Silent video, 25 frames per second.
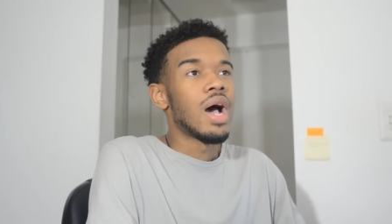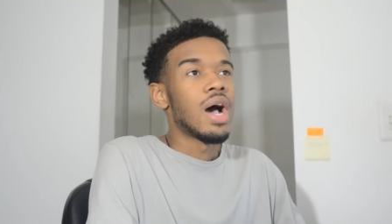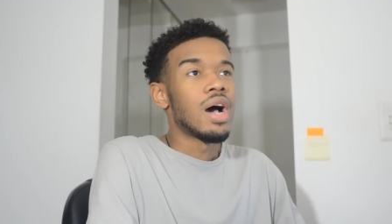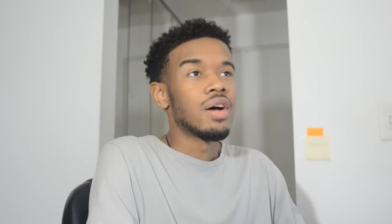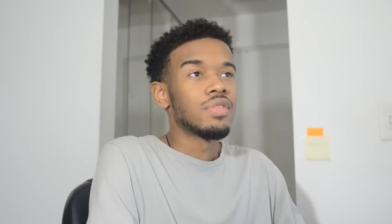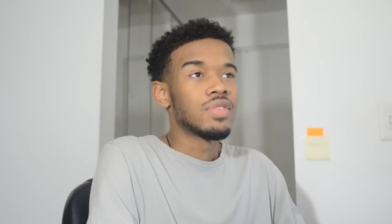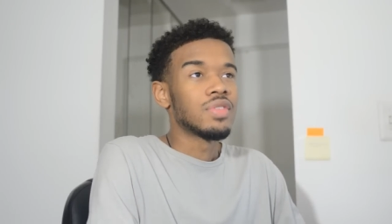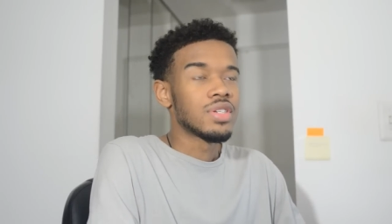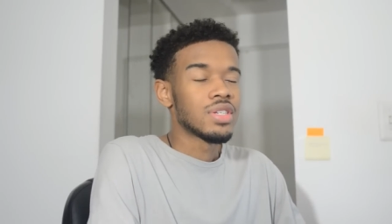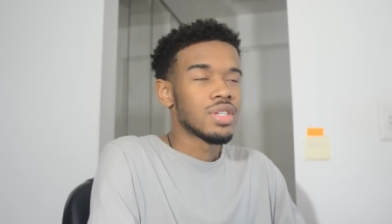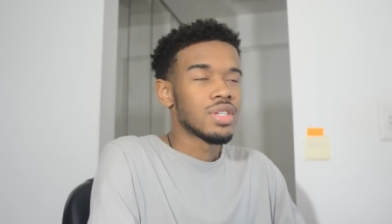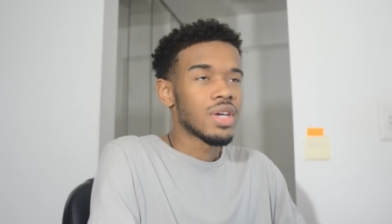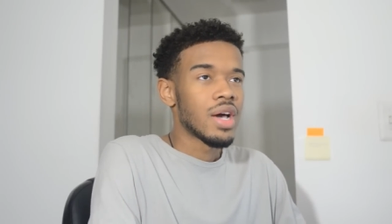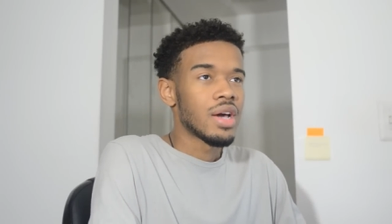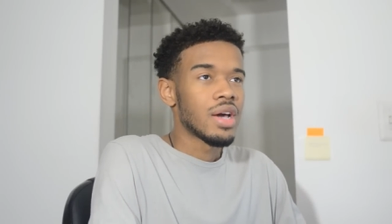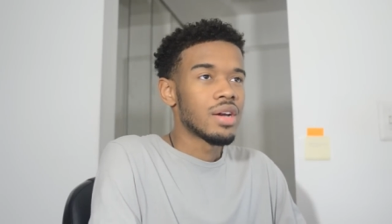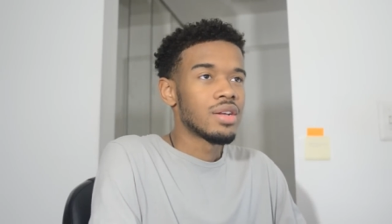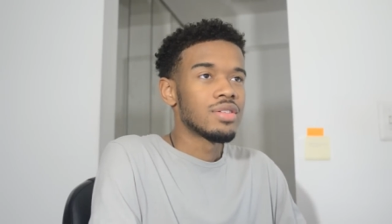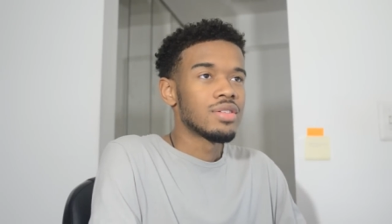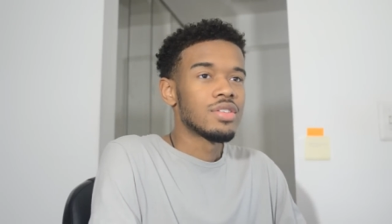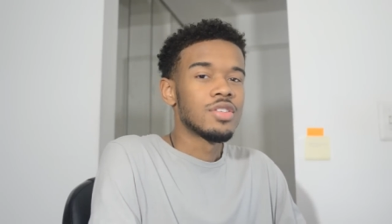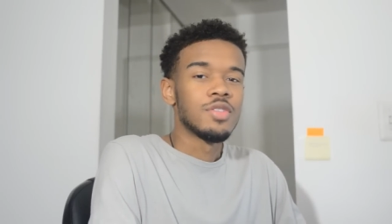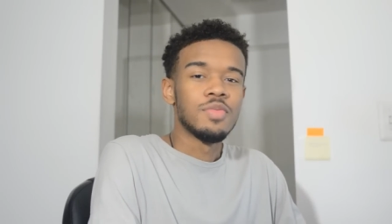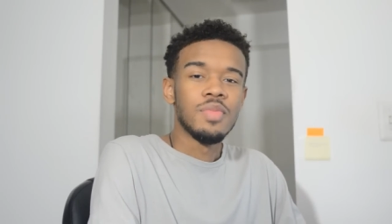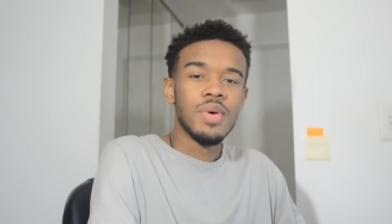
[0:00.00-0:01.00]
I've
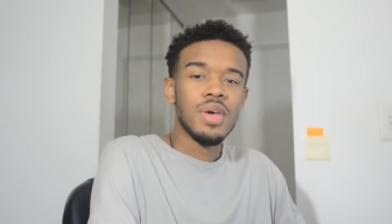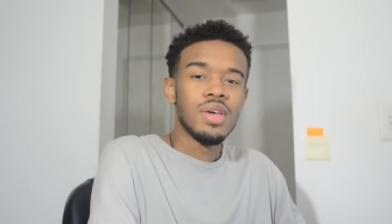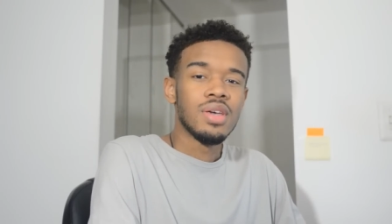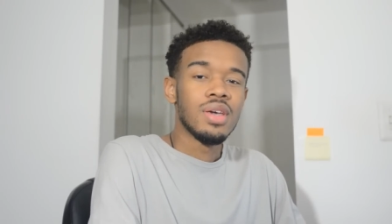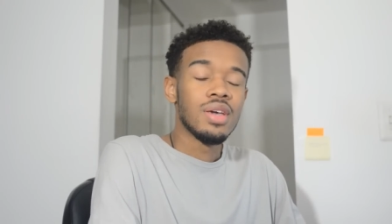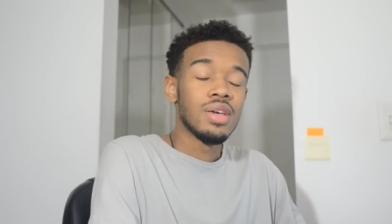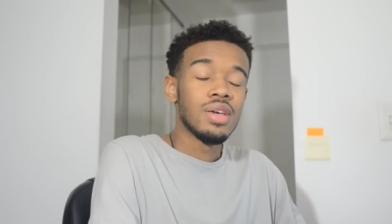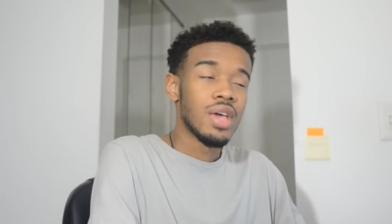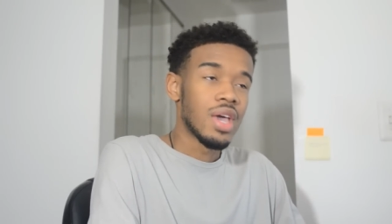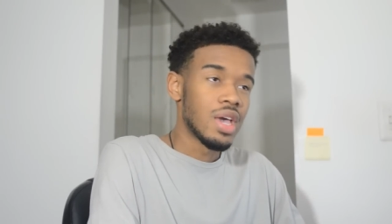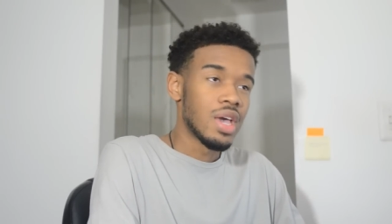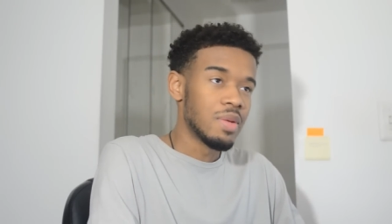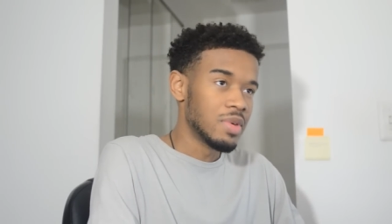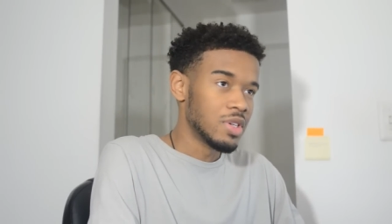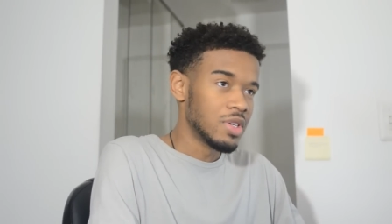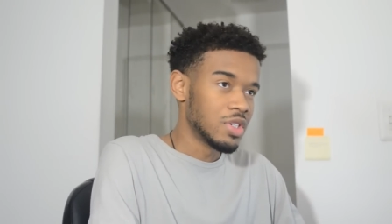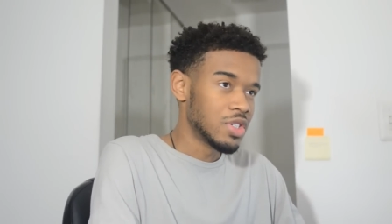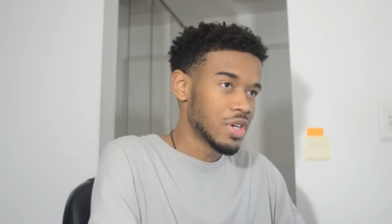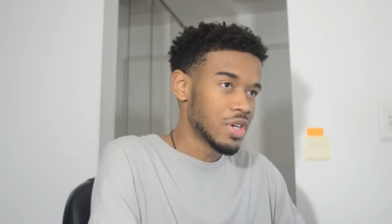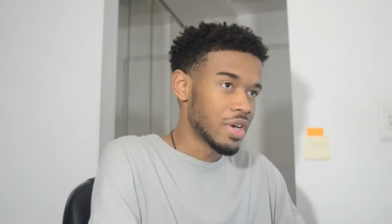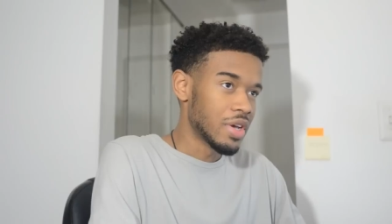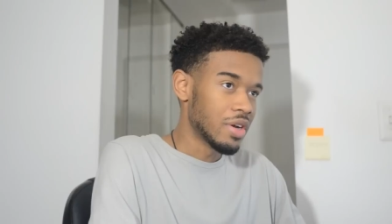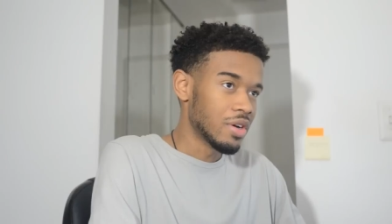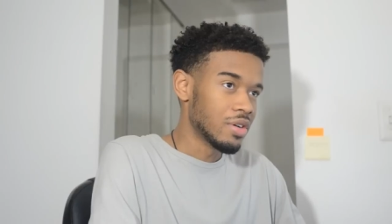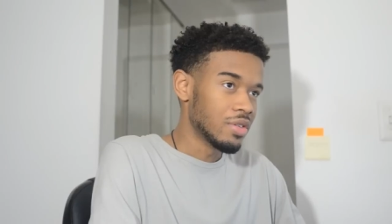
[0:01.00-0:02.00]
decided to make a gaming
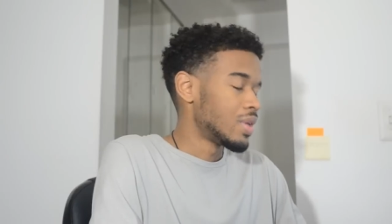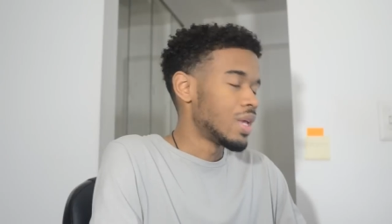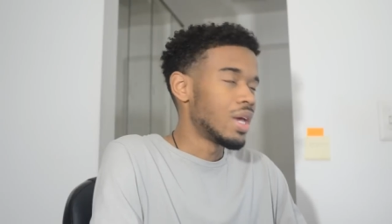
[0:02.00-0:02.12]
channel,